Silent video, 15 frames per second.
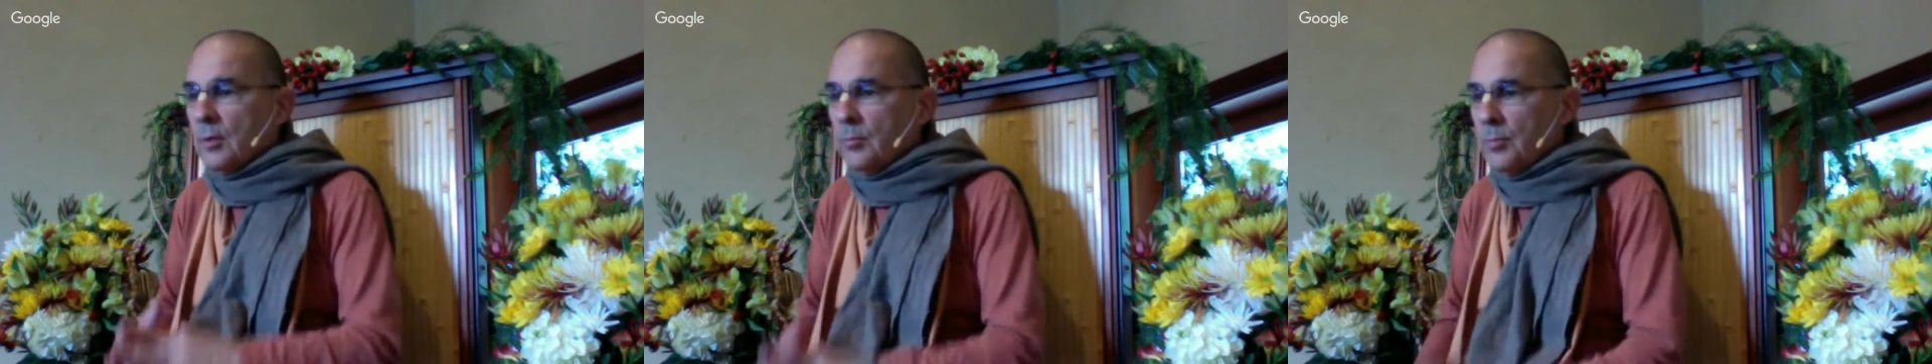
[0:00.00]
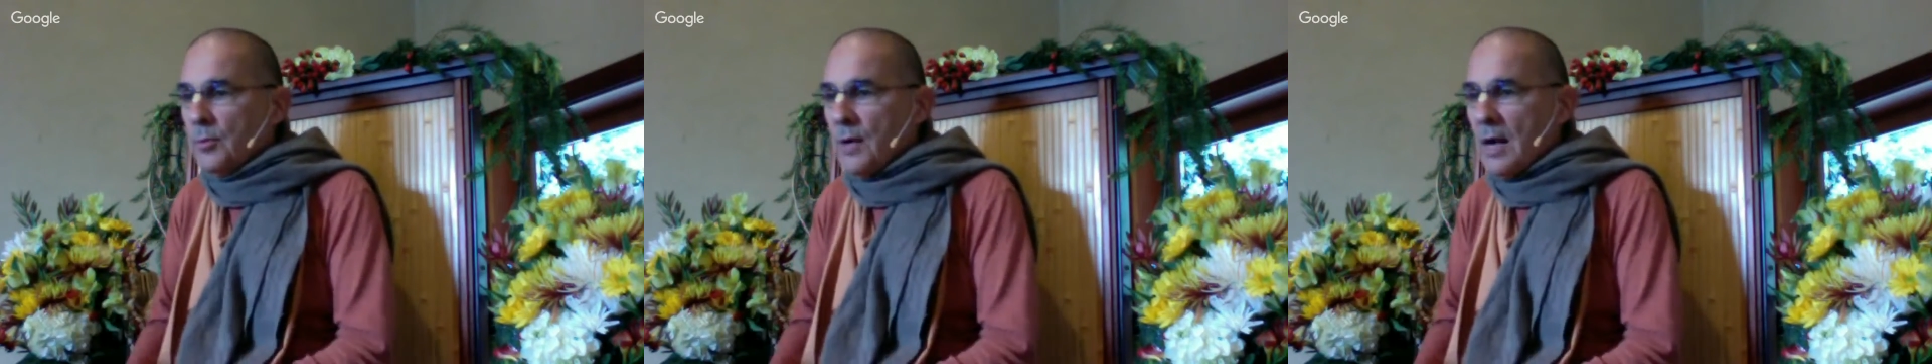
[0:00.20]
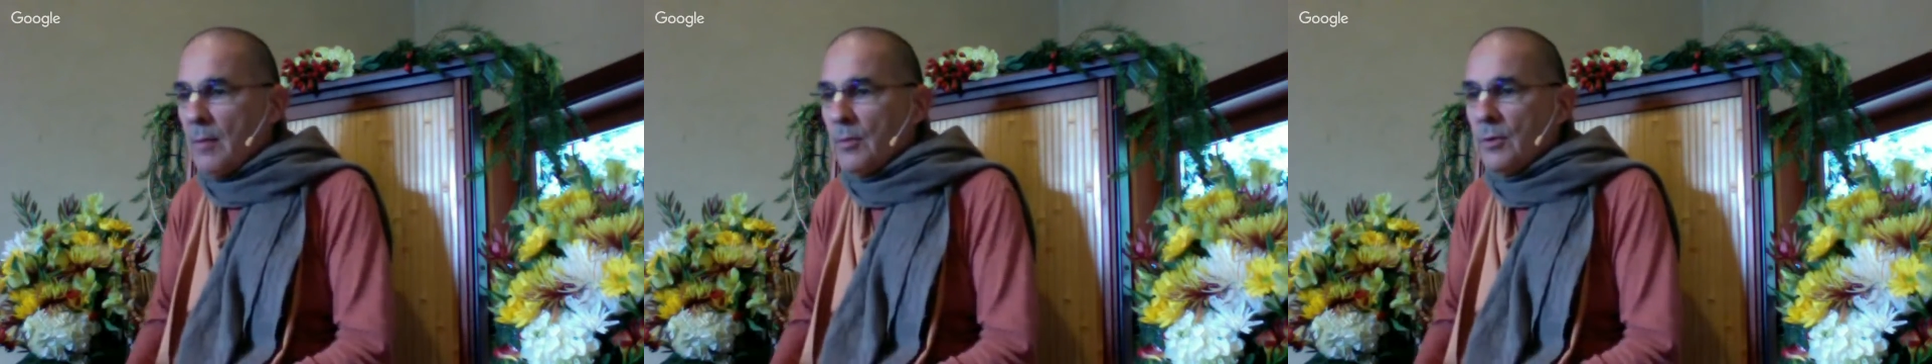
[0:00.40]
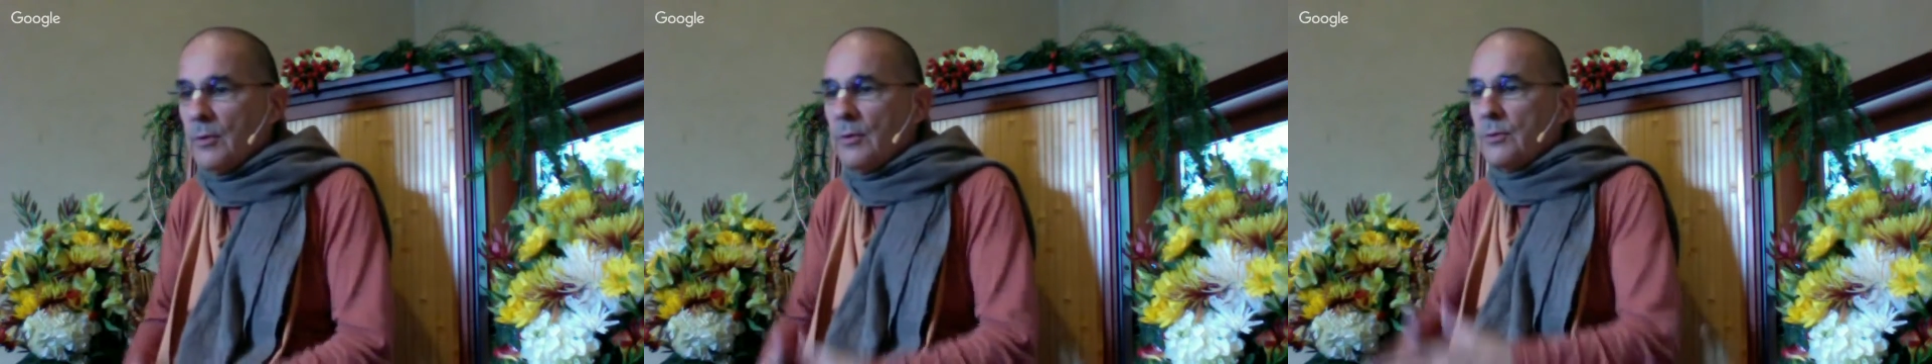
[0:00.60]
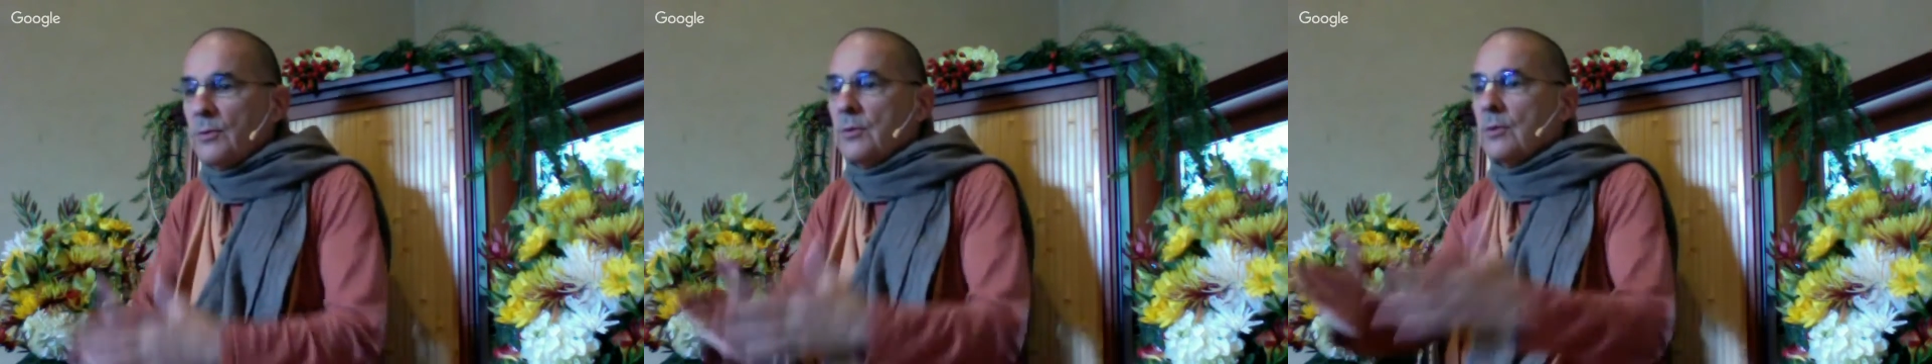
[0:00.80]

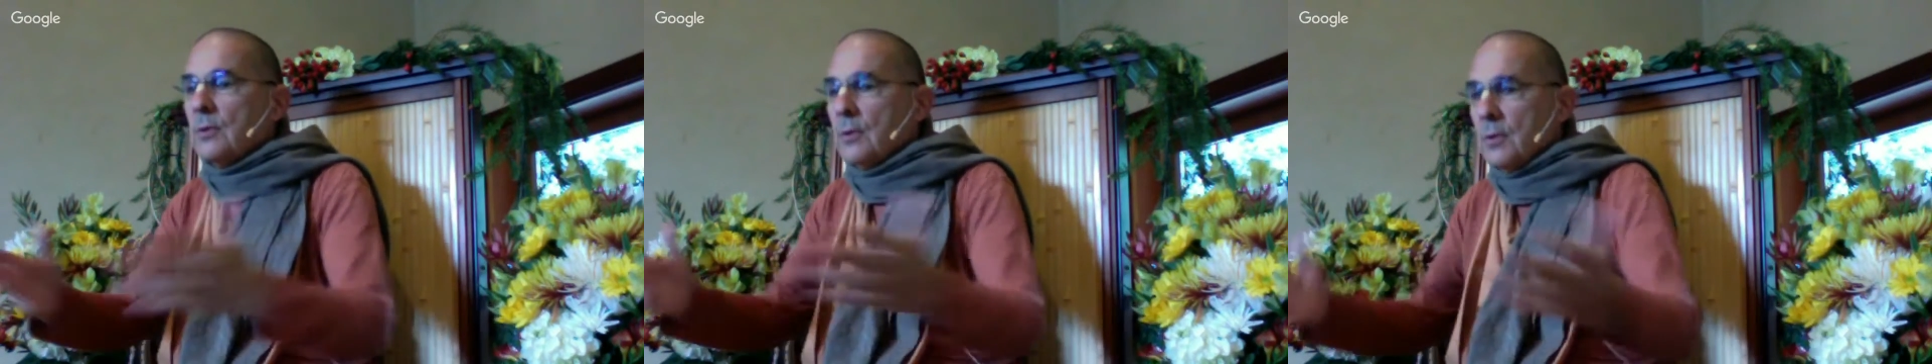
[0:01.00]
parameters,